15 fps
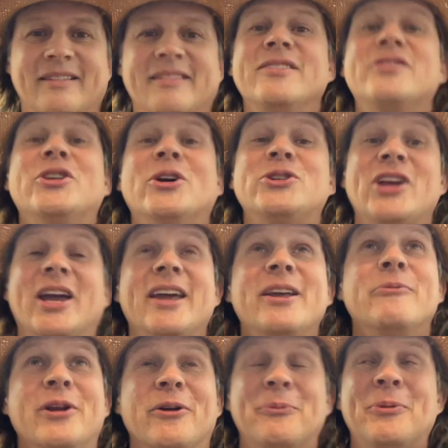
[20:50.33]
So
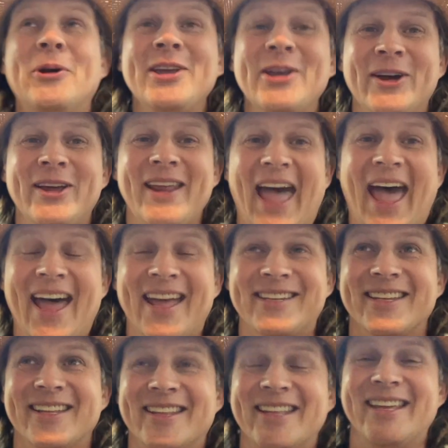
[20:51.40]
check-in went pretty good at
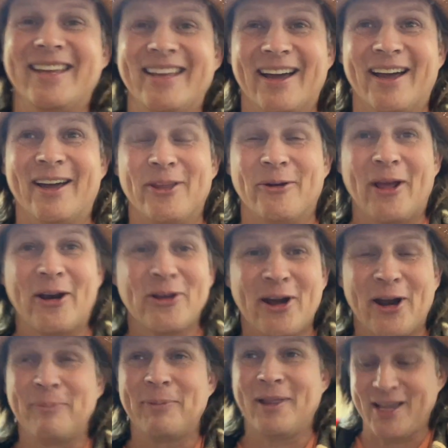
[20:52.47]
the rental
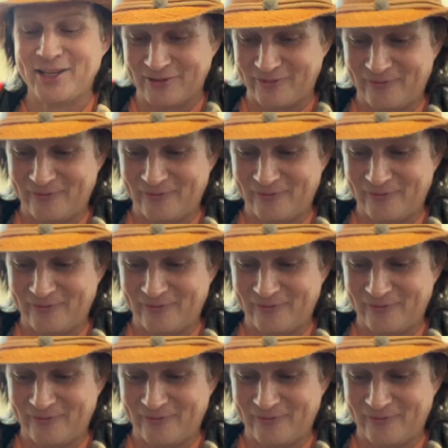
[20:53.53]
car place.